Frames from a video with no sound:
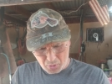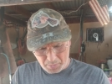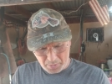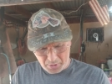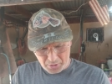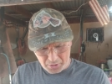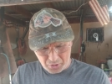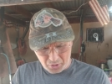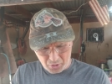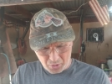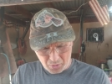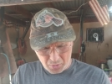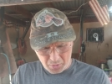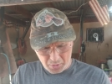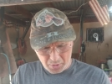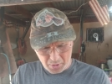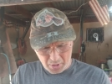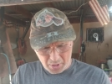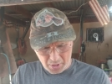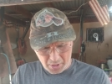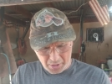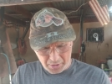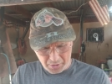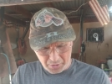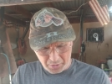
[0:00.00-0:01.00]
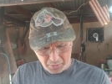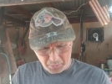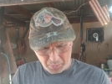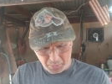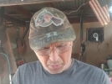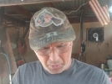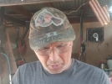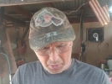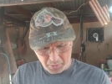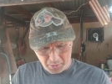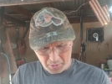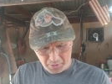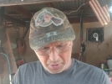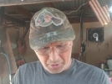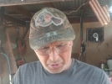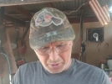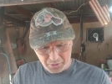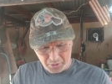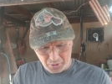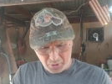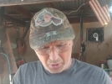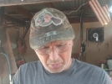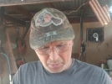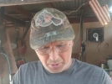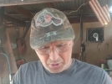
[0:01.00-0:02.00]
much going on in the world and
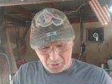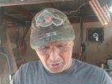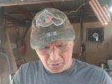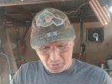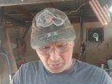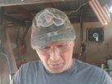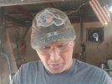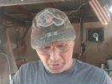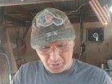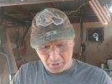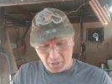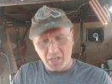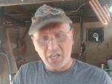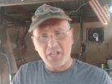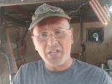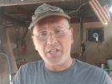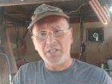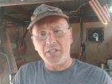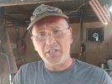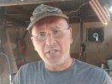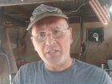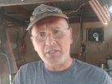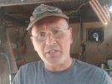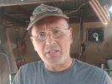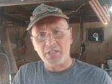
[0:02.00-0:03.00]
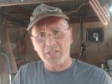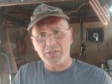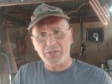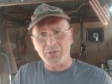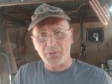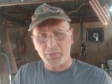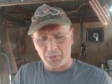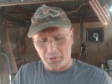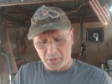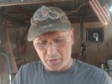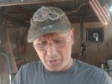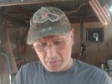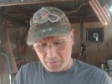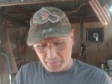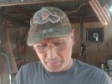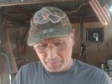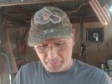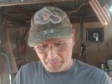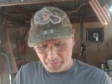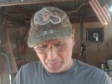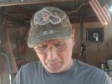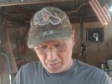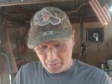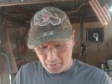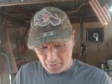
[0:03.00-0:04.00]
so much going on in our country
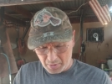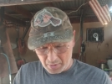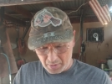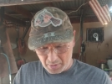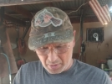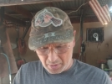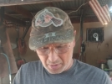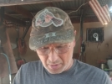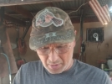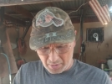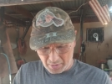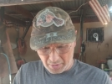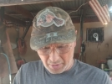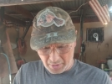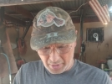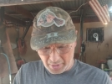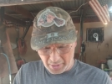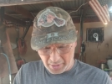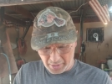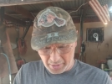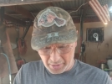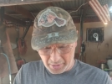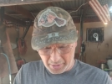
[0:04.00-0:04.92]
that